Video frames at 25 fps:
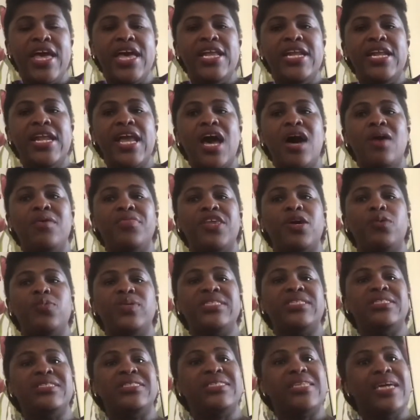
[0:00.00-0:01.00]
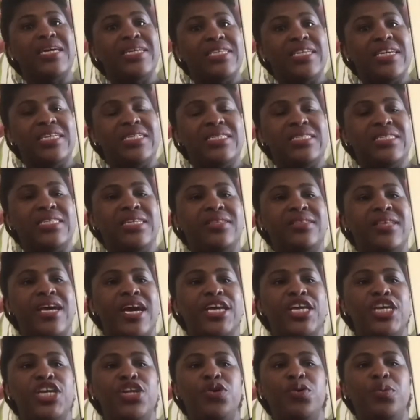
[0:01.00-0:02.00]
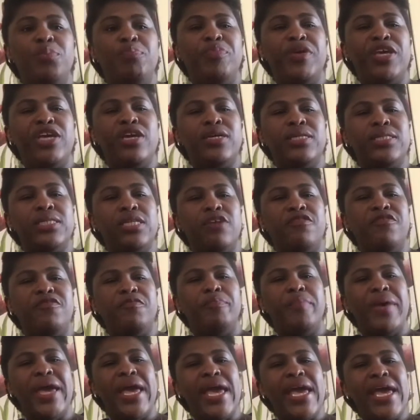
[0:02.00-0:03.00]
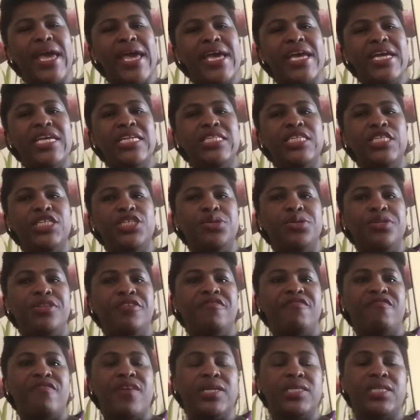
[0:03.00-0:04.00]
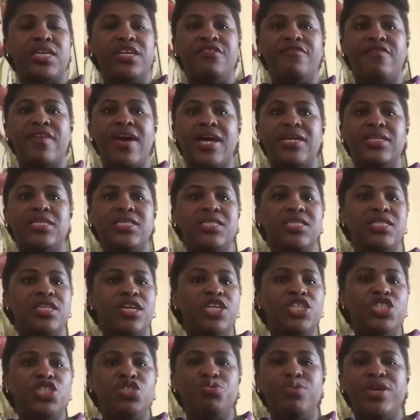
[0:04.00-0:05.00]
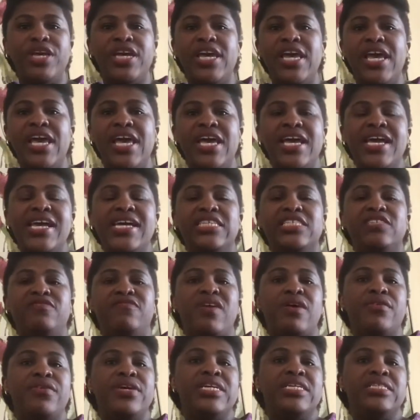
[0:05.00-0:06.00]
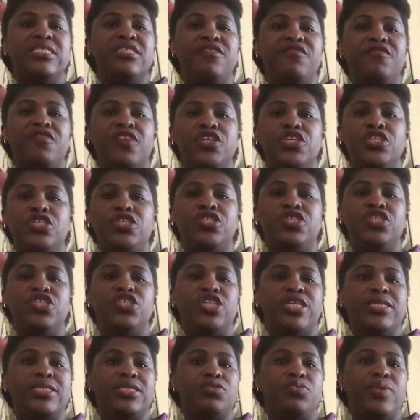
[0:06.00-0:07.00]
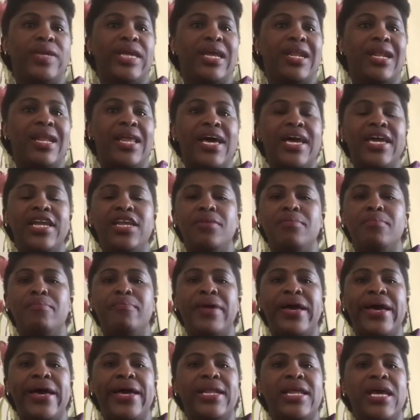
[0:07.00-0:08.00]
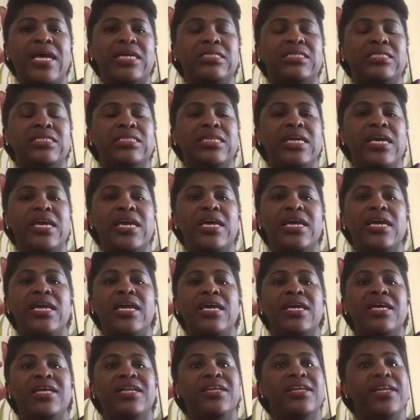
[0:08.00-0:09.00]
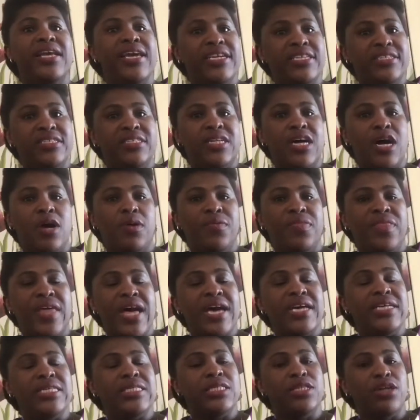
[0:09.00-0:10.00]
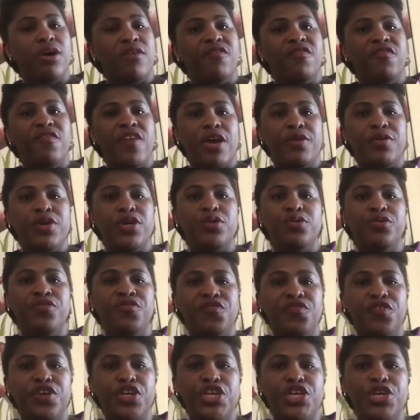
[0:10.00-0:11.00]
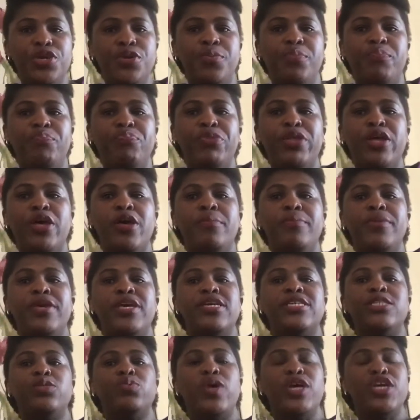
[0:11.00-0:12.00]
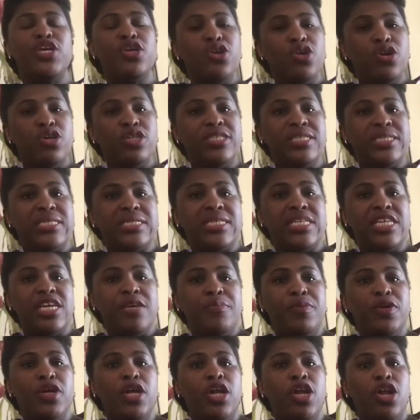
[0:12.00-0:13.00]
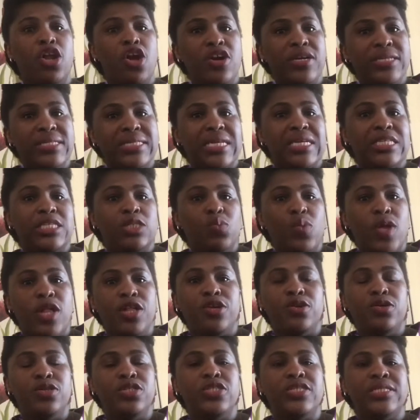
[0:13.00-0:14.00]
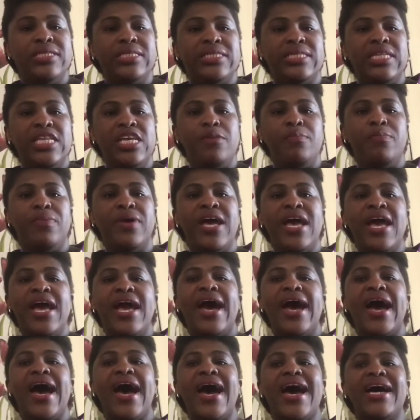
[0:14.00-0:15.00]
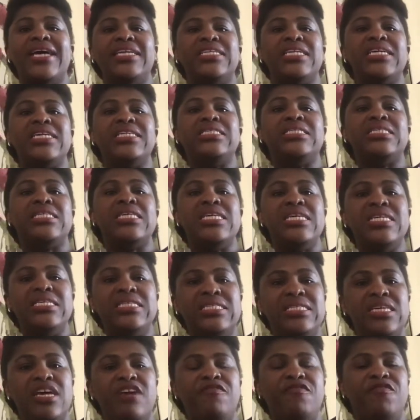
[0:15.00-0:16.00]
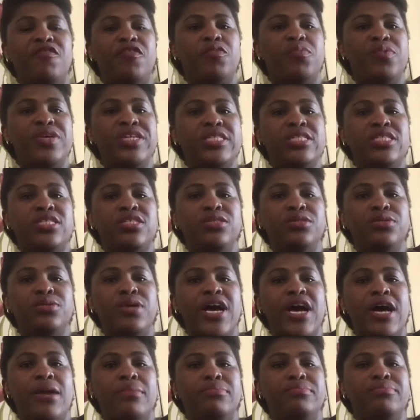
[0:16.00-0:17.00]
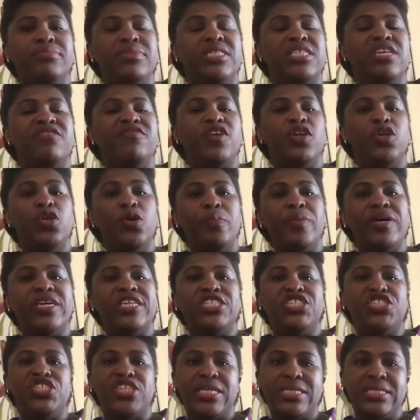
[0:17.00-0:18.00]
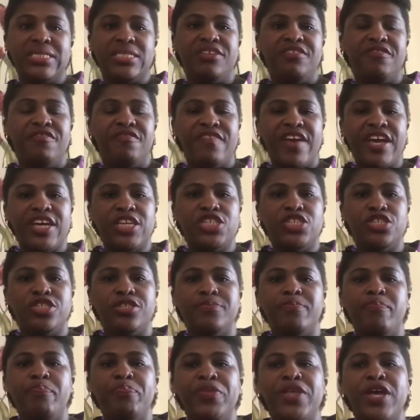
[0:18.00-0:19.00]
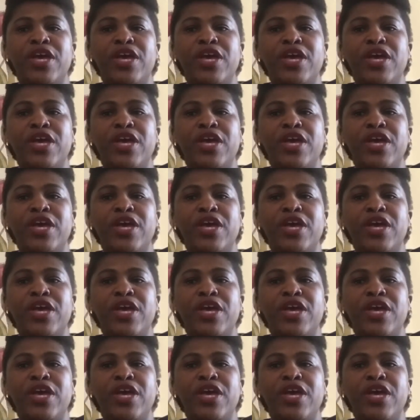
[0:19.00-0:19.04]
Now, there is a tendency that, because of pain, the fact that you've had surgery, it's very easy for you to just recline in bed and stay laid down. That is not very good for you, because when you go to sleep, your lungs as well go to sleep, and it's easier for it to develop a chest infection.